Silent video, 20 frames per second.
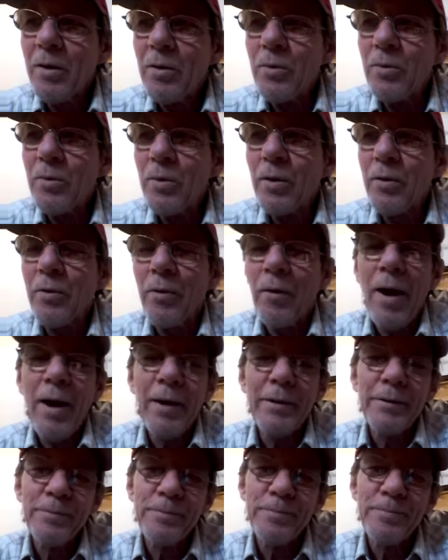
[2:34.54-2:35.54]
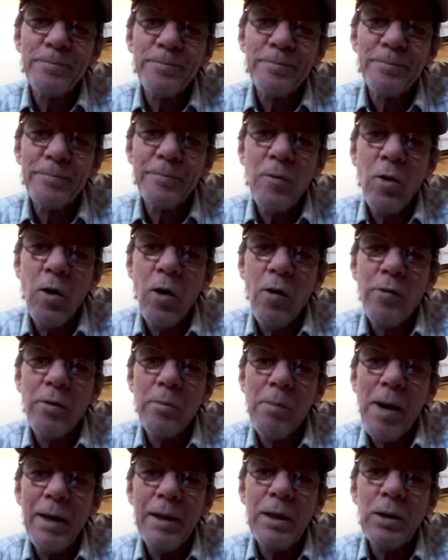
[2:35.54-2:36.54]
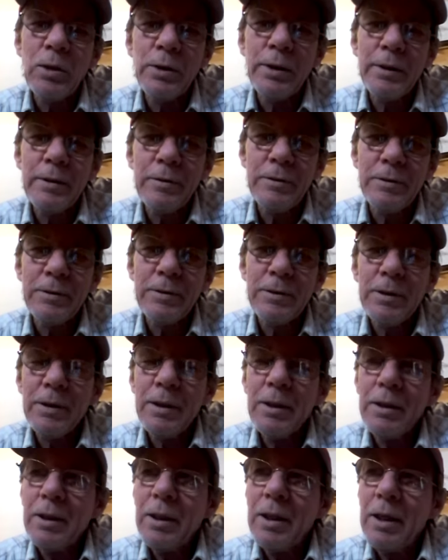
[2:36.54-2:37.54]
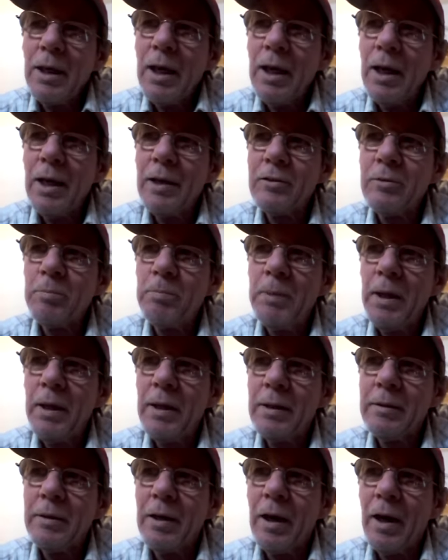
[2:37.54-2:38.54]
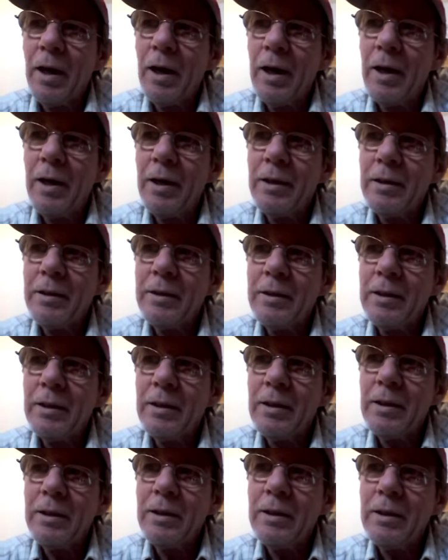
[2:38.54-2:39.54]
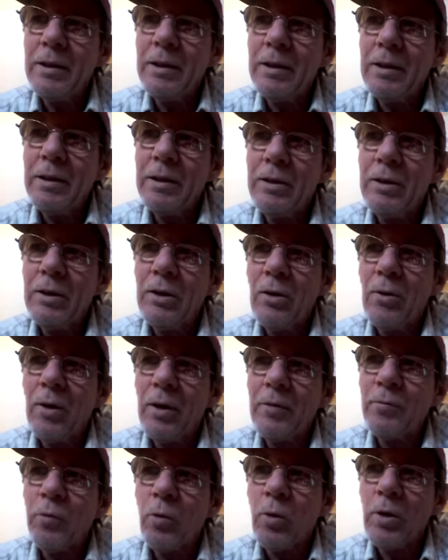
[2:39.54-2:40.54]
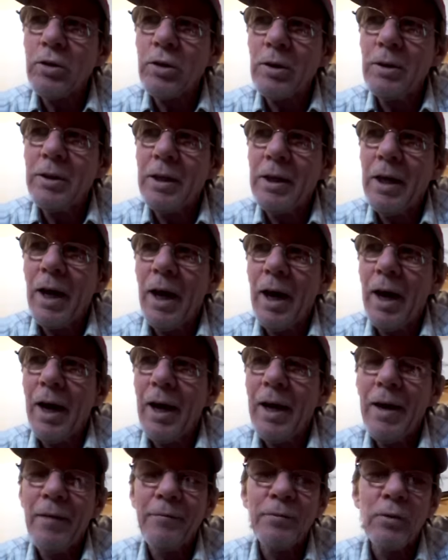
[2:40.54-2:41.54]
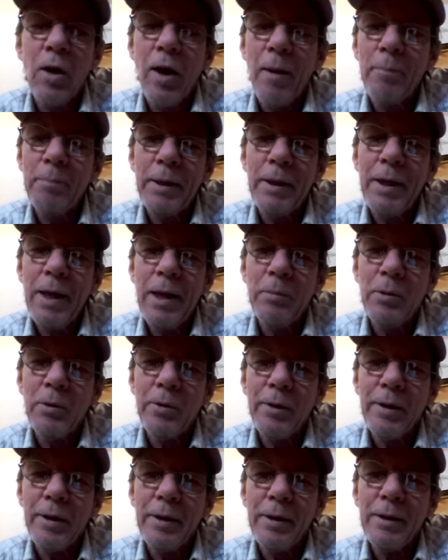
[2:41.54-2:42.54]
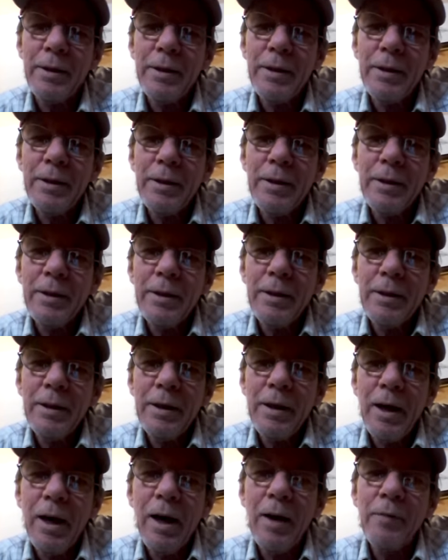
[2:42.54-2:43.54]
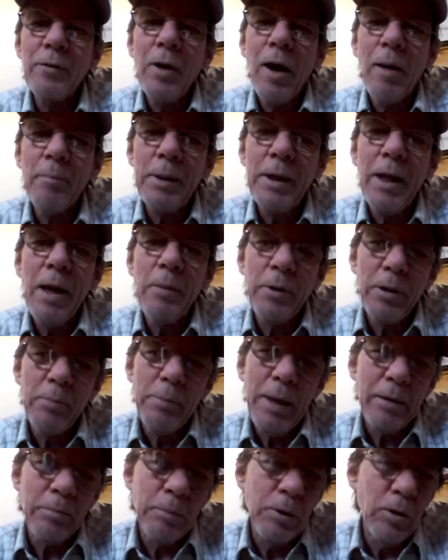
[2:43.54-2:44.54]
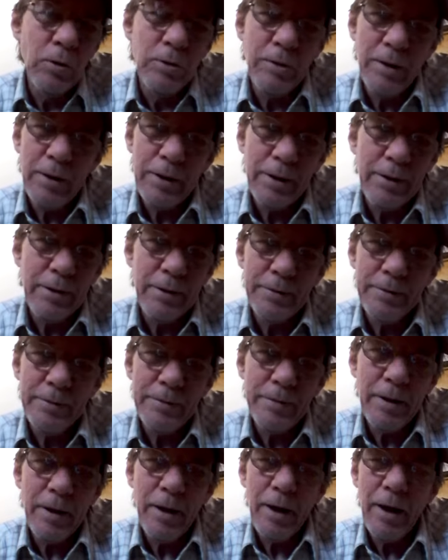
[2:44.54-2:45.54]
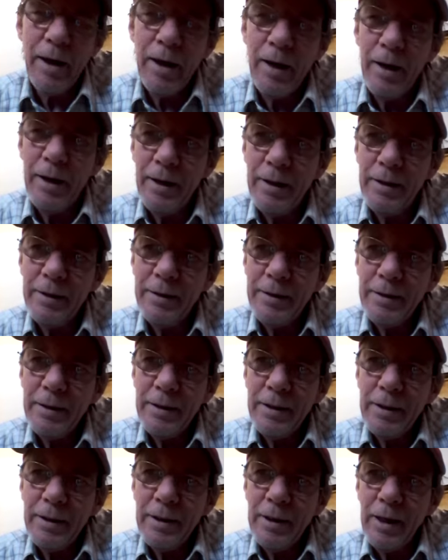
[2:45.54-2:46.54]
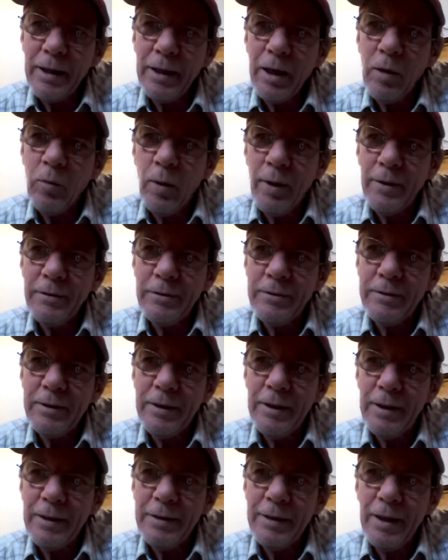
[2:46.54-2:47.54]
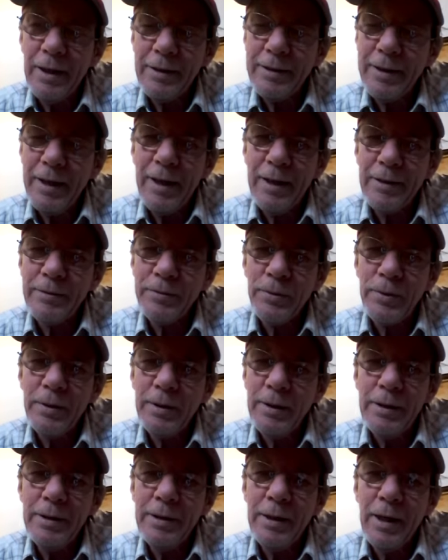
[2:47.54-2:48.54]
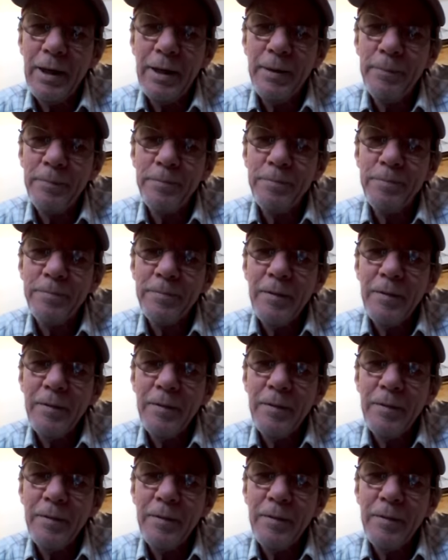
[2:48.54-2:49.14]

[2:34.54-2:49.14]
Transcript: regret over my illness has been, uh, you know, unfortunately, I have not been able to, I've not been able to make music uh, like I once did. I can't really, um,